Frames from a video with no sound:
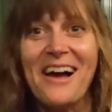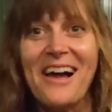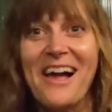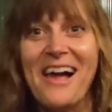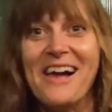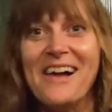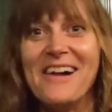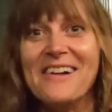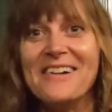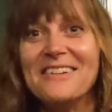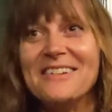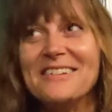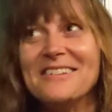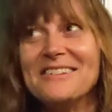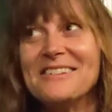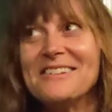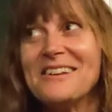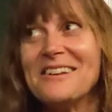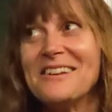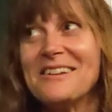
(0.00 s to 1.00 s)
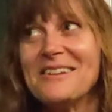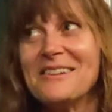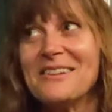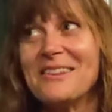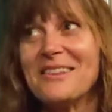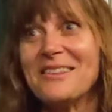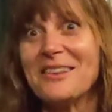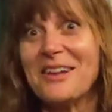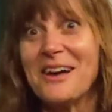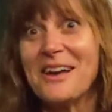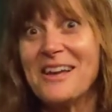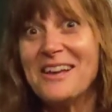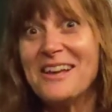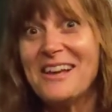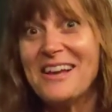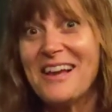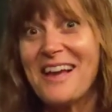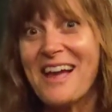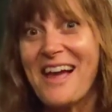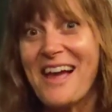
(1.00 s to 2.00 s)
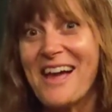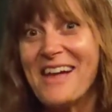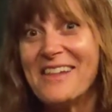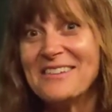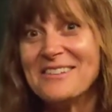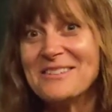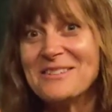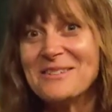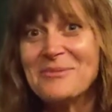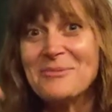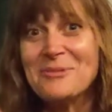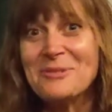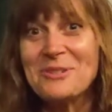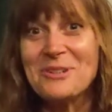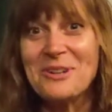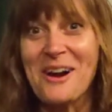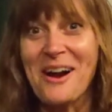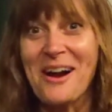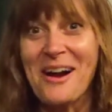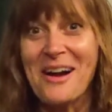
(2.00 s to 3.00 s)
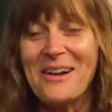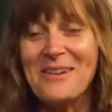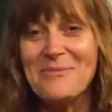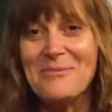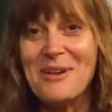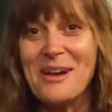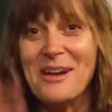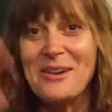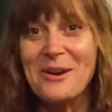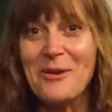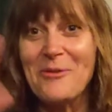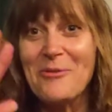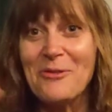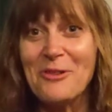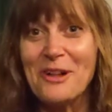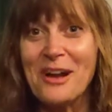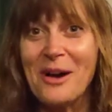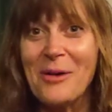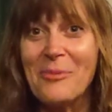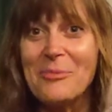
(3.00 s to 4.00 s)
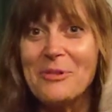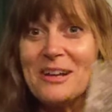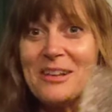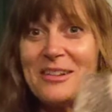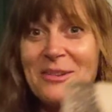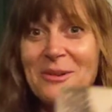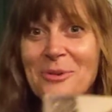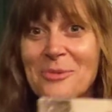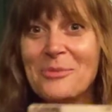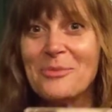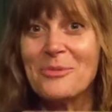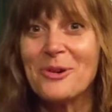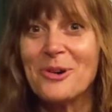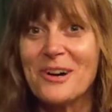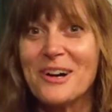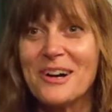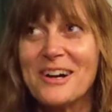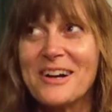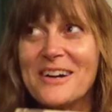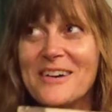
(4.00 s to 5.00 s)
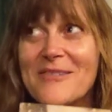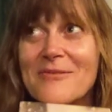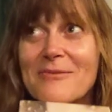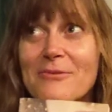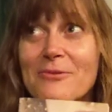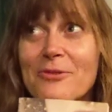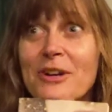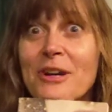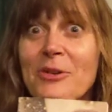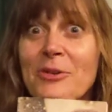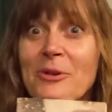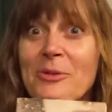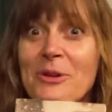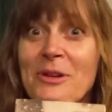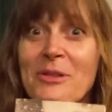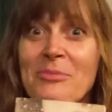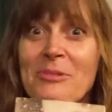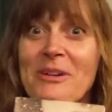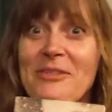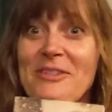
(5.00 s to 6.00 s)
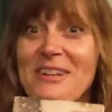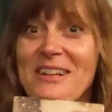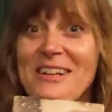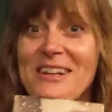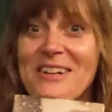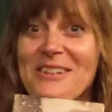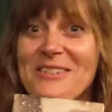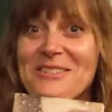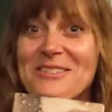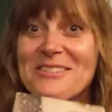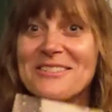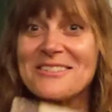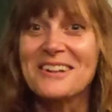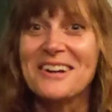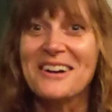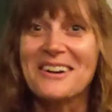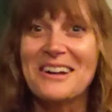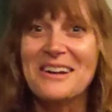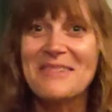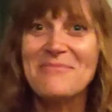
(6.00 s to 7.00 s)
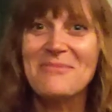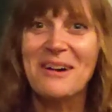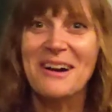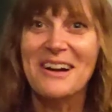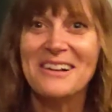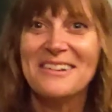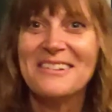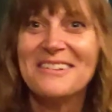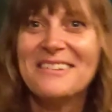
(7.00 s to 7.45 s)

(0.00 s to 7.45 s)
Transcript: And like and subscribe and hopefully I'll be a little more frequent with my videos. All right, bye.